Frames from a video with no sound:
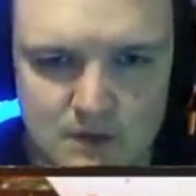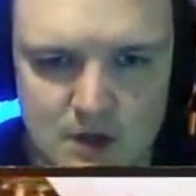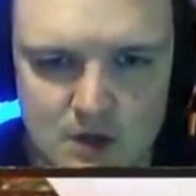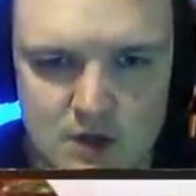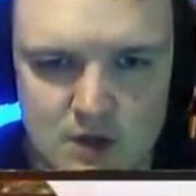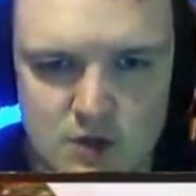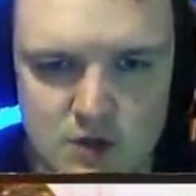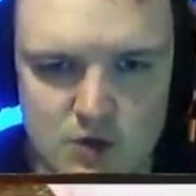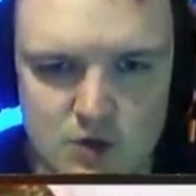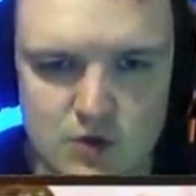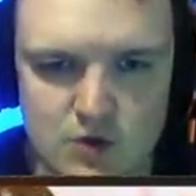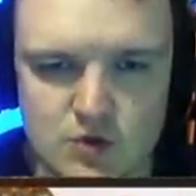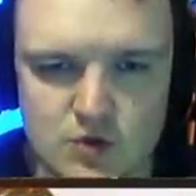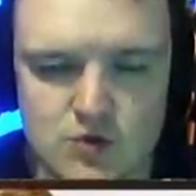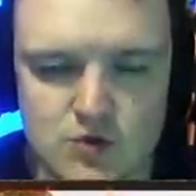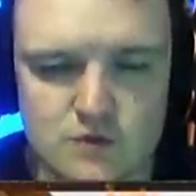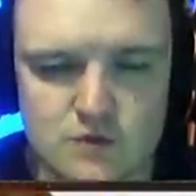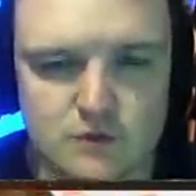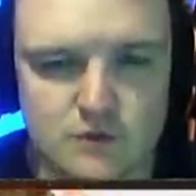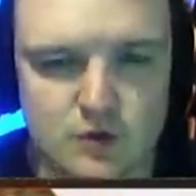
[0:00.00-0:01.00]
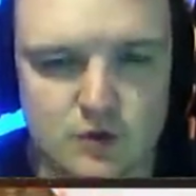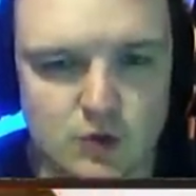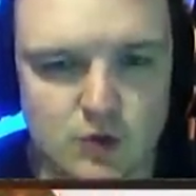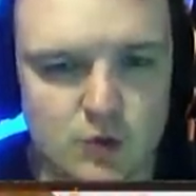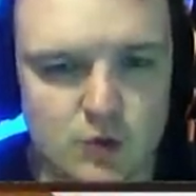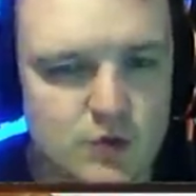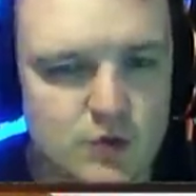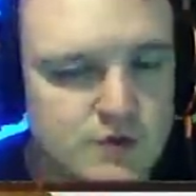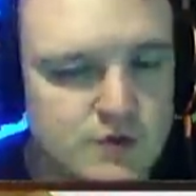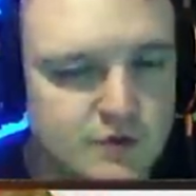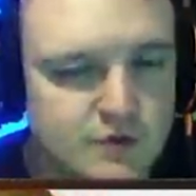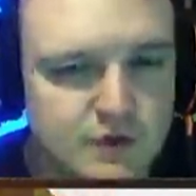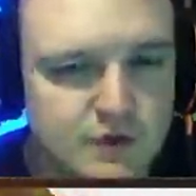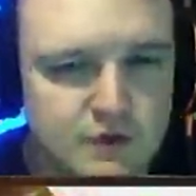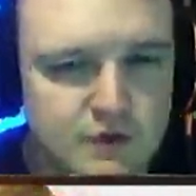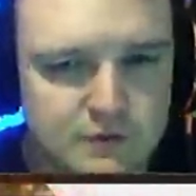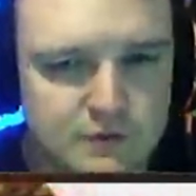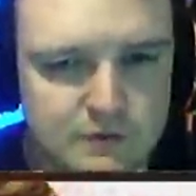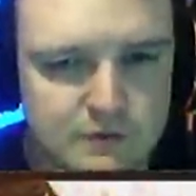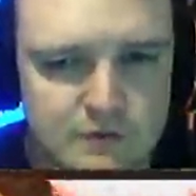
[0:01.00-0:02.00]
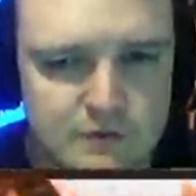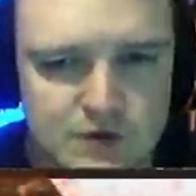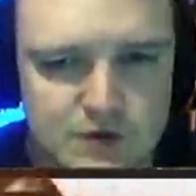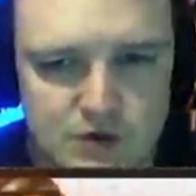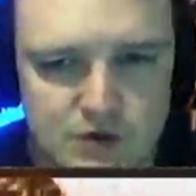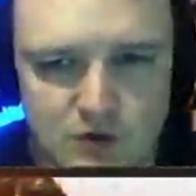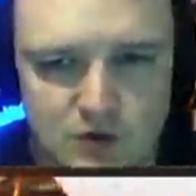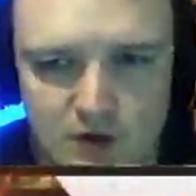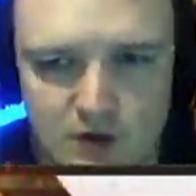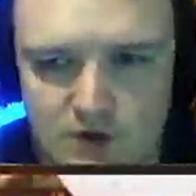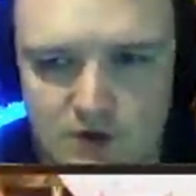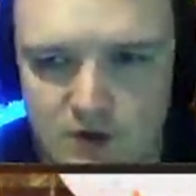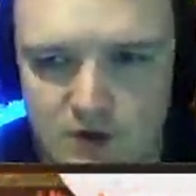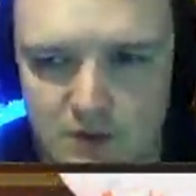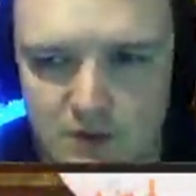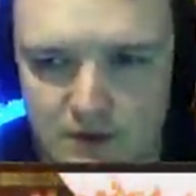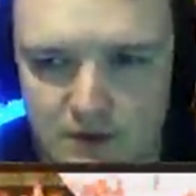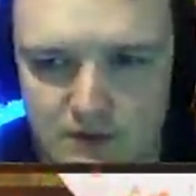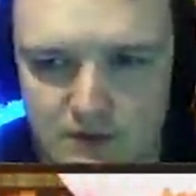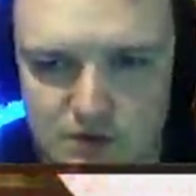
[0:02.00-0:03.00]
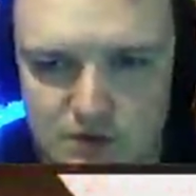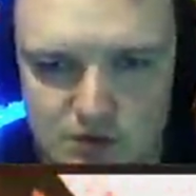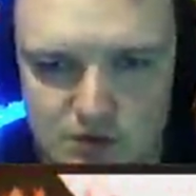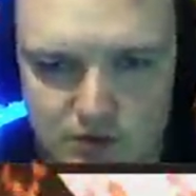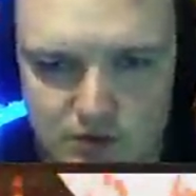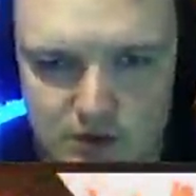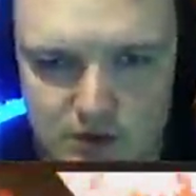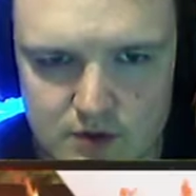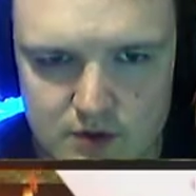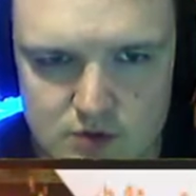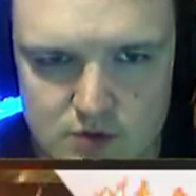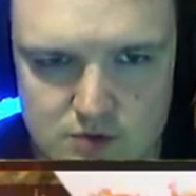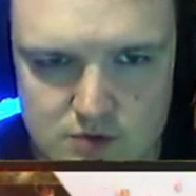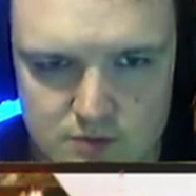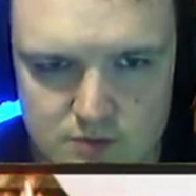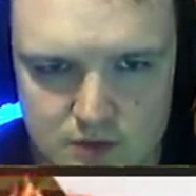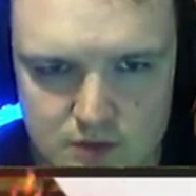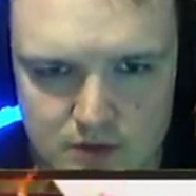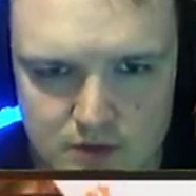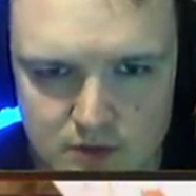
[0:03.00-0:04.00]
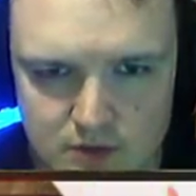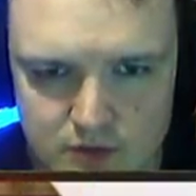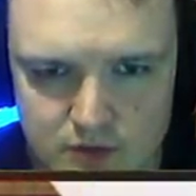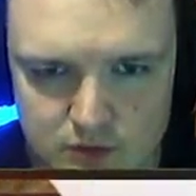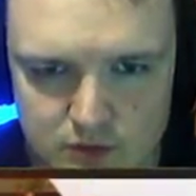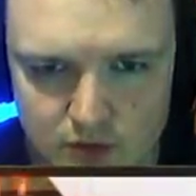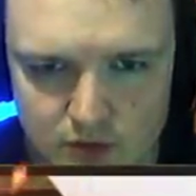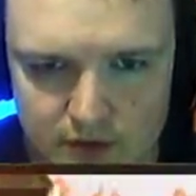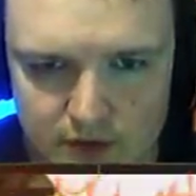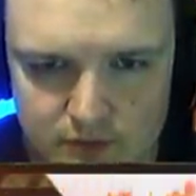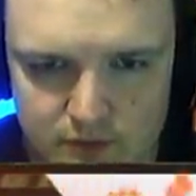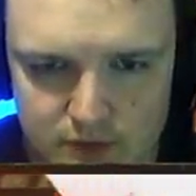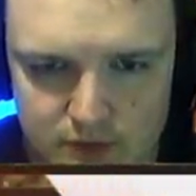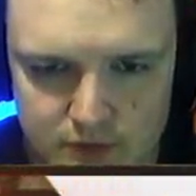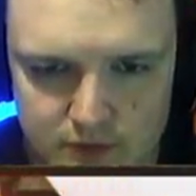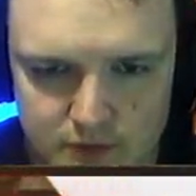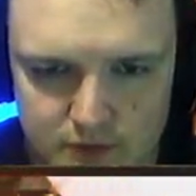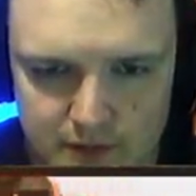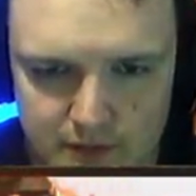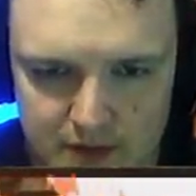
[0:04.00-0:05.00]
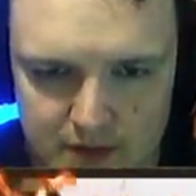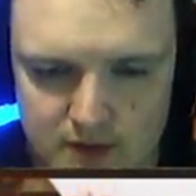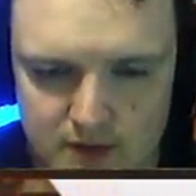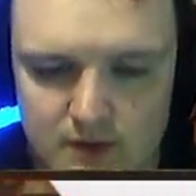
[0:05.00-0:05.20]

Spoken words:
You can use them for lures for your fishing rod. You can make a fishing rod and use them on rod and reel for bait.